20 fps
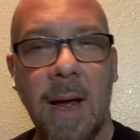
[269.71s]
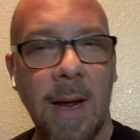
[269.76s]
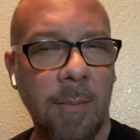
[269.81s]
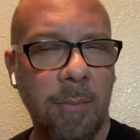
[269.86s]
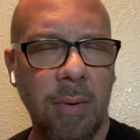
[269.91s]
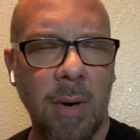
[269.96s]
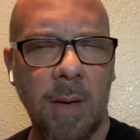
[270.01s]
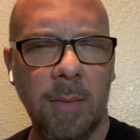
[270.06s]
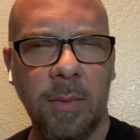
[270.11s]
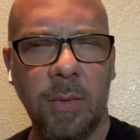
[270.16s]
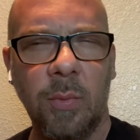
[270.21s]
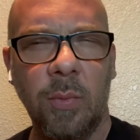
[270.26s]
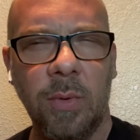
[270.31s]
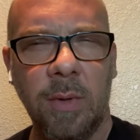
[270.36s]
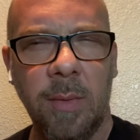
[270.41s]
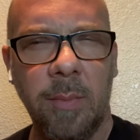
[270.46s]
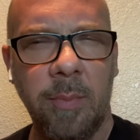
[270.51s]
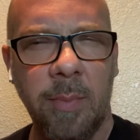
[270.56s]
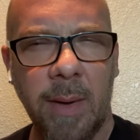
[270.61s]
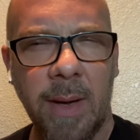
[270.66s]
I probably would
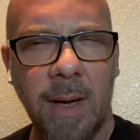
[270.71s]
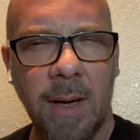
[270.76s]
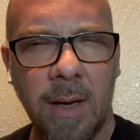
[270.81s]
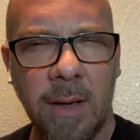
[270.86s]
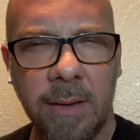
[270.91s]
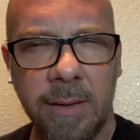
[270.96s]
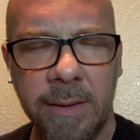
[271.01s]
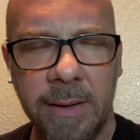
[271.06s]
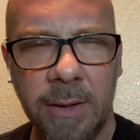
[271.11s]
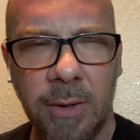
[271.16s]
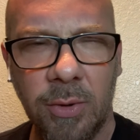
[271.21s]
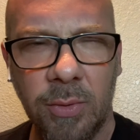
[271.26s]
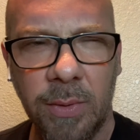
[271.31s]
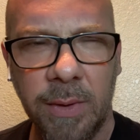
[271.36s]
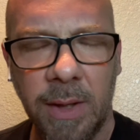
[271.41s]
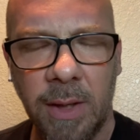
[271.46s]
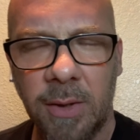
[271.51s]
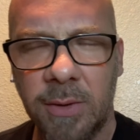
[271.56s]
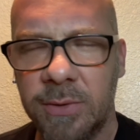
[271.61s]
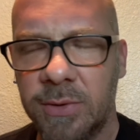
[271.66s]
have bet on
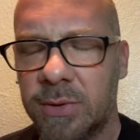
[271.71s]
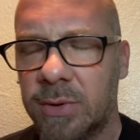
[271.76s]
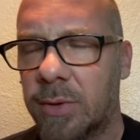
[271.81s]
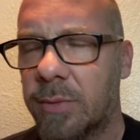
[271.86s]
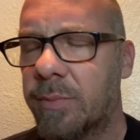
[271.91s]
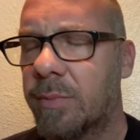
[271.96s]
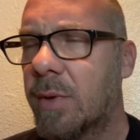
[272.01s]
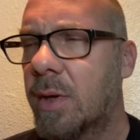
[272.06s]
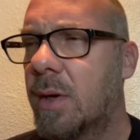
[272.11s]
Hillary also.